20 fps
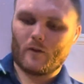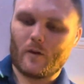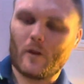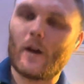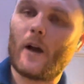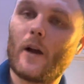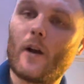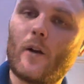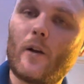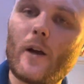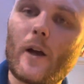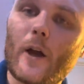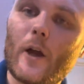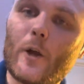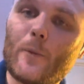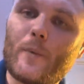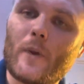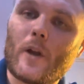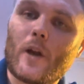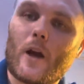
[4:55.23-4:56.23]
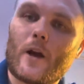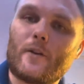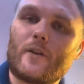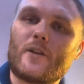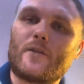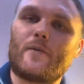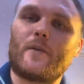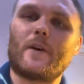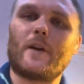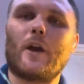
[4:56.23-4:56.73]
Well, I hope you like
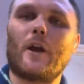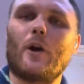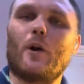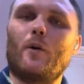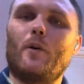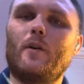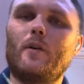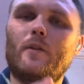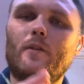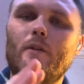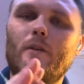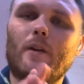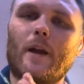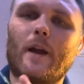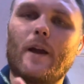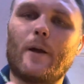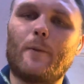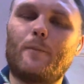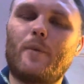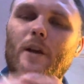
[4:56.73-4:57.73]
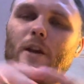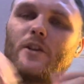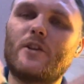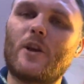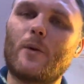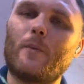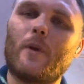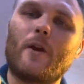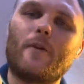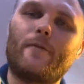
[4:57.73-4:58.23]
this video. Please
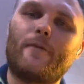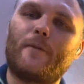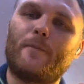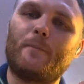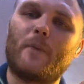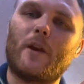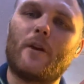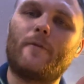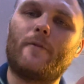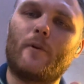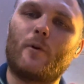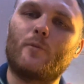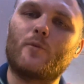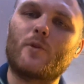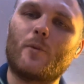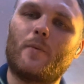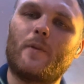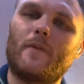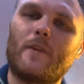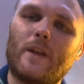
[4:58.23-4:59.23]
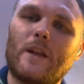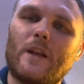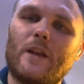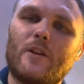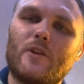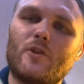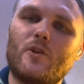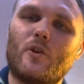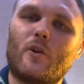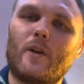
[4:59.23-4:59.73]
give me a big thumbs up if you
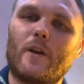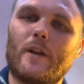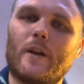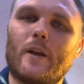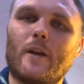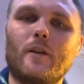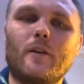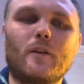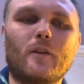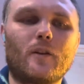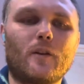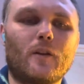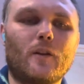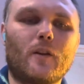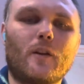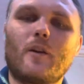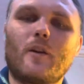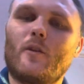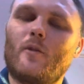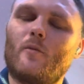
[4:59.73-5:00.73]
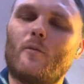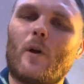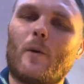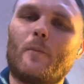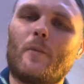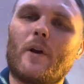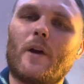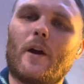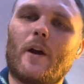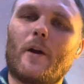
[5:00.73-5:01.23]
enjoyed it.
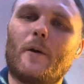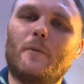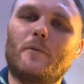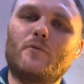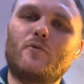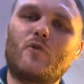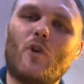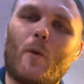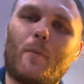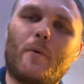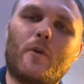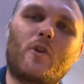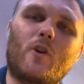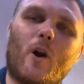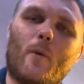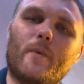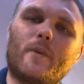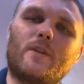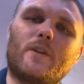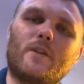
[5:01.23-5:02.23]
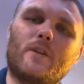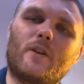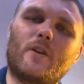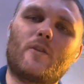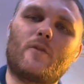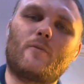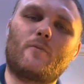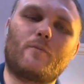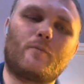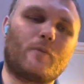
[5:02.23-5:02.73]
Remember, drop a comment in
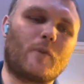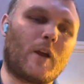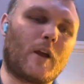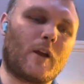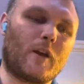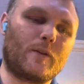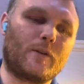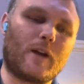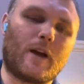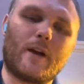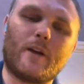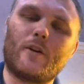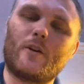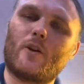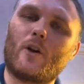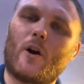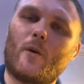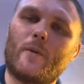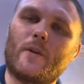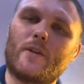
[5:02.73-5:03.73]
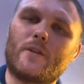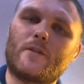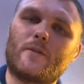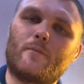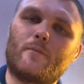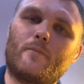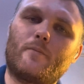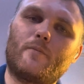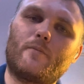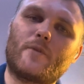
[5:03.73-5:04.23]
the down in the comments
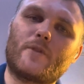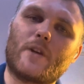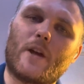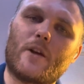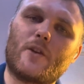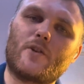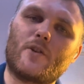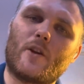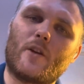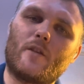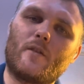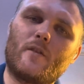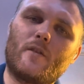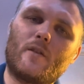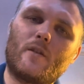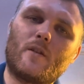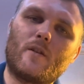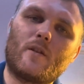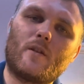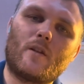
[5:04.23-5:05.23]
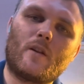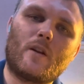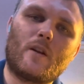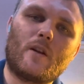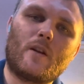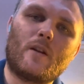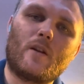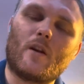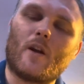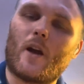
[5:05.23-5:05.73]
section.
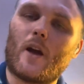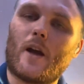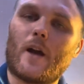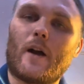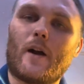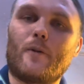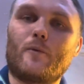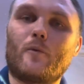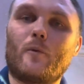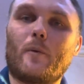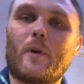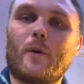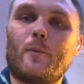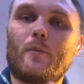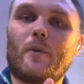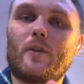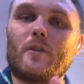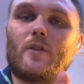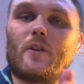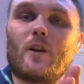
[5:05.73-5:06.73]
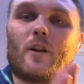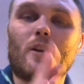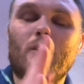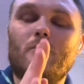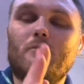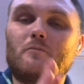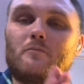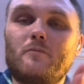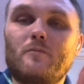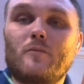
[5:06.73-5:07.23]
Remember to,
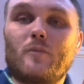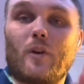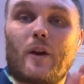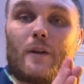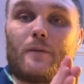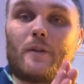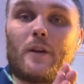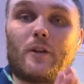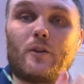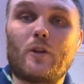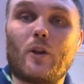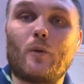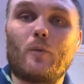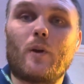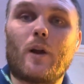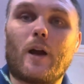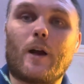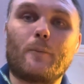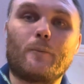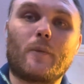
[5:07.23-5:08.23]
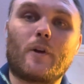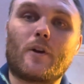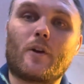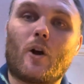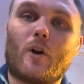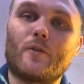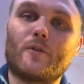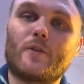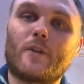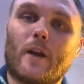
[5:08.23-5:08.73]
if you do like my
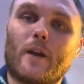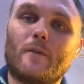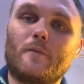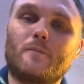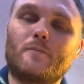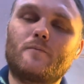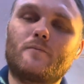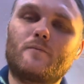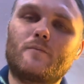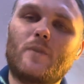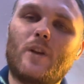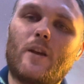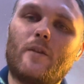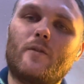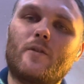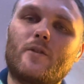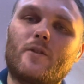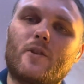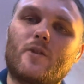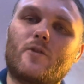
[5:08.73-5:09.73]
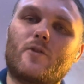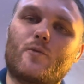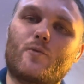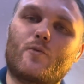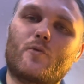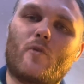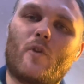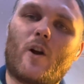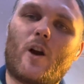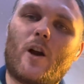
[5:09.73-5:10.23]
content, give us a
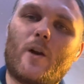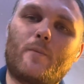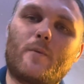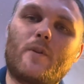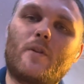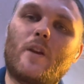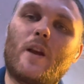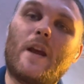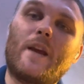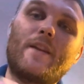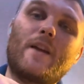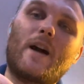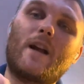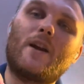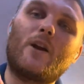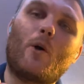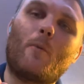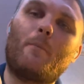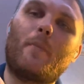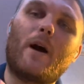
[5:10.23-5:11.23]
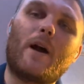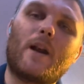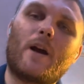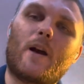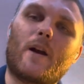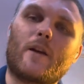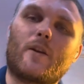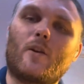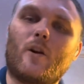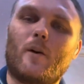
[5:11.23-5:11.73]
subscribe and hit that little bell
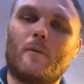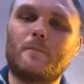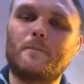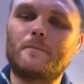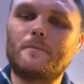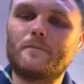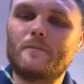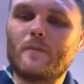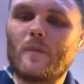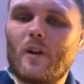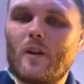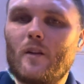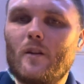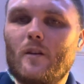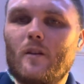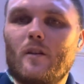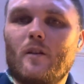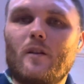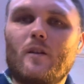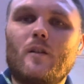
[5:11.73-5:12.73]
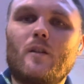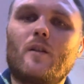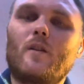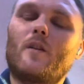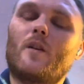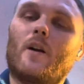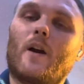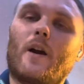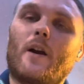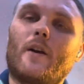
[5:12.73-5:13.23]
icon.
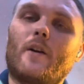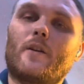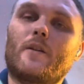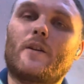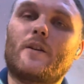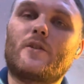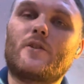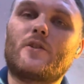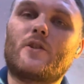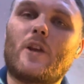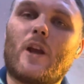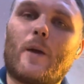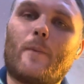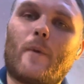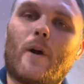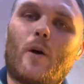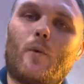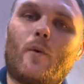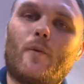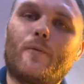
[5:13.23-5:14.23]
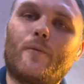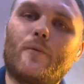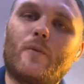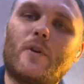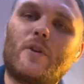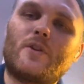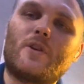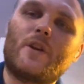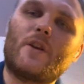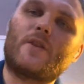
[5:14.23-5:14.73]
All right, this is
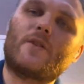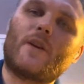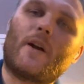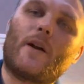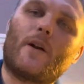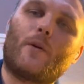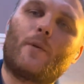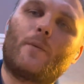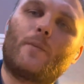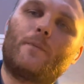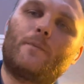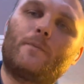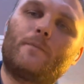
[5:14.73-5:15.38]
TMR136 out.